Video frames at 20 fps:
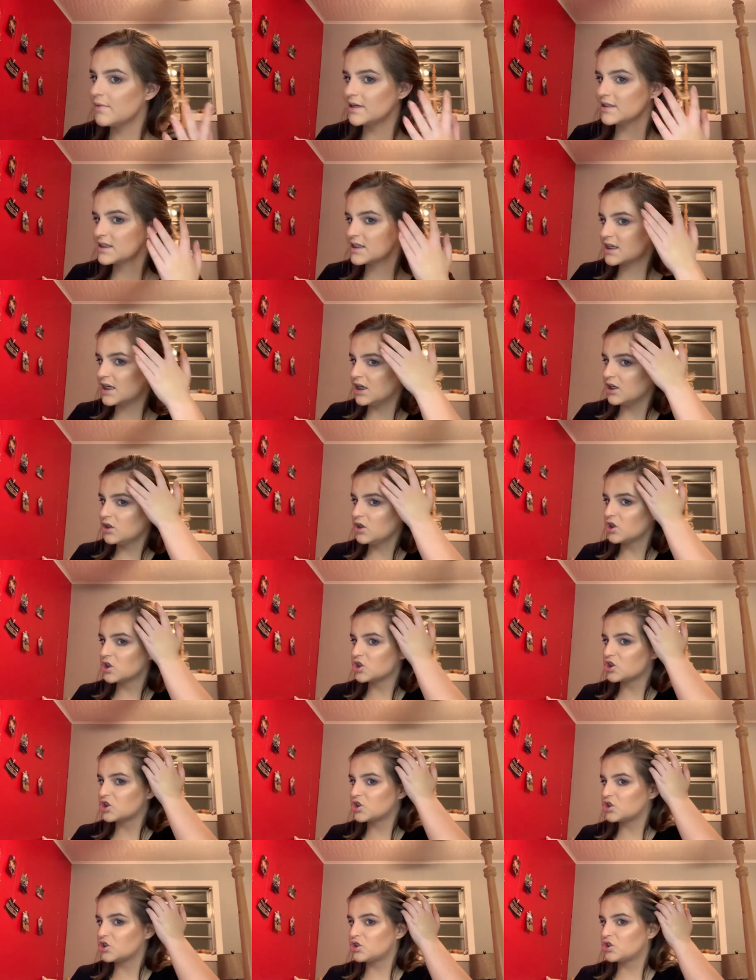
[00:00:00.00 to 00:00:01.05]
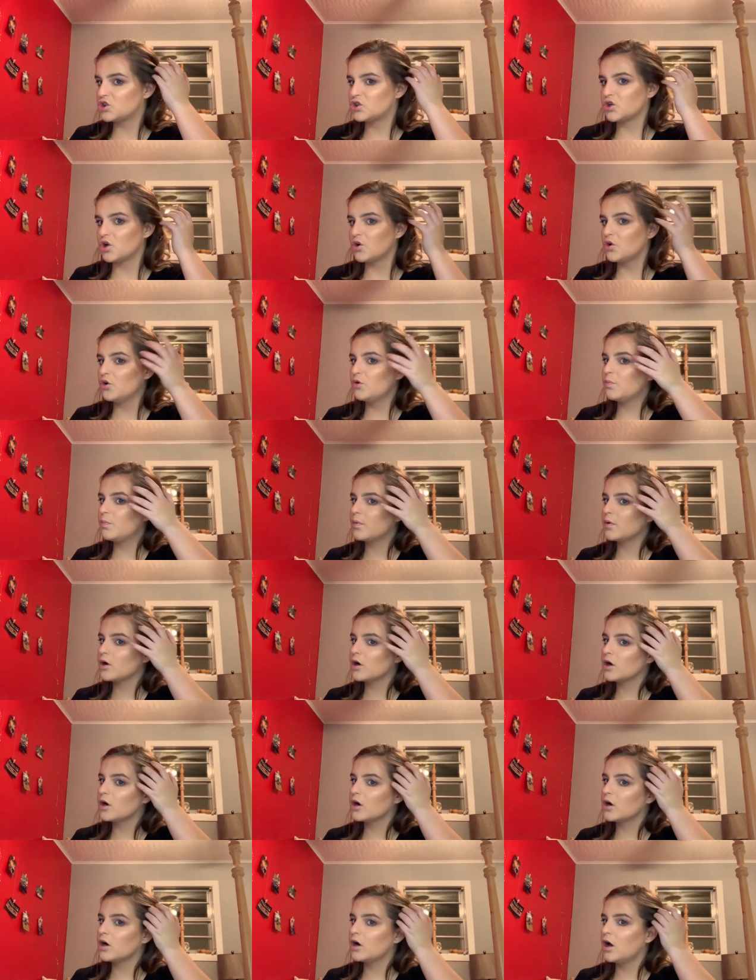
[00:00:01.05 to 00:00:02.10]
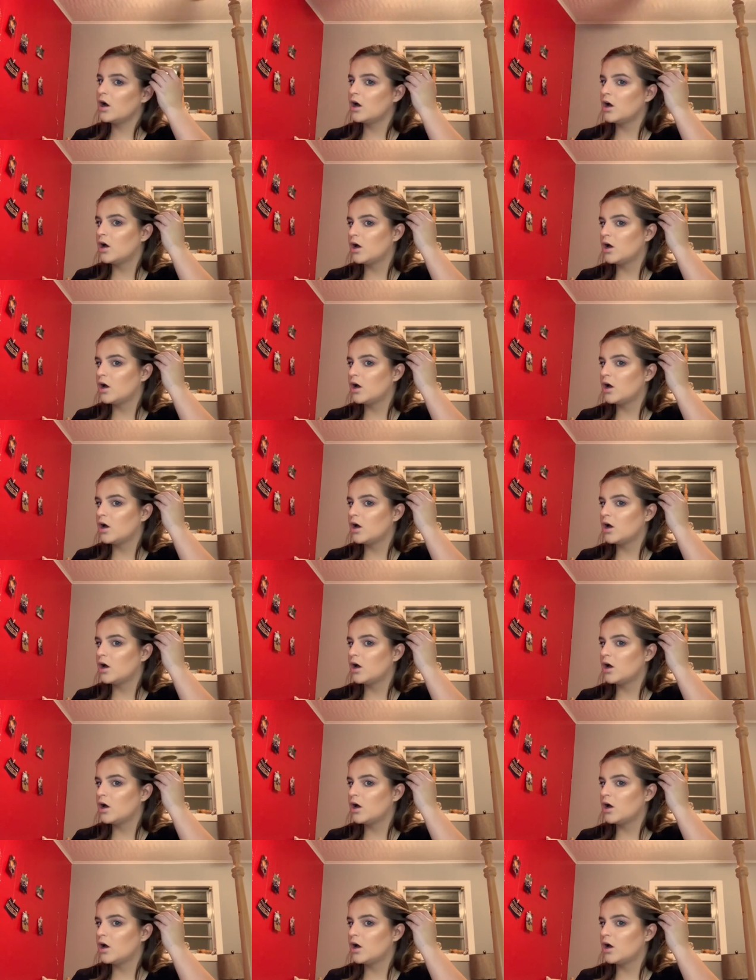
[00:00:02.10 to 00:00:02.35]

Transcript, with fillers: my skin looks super...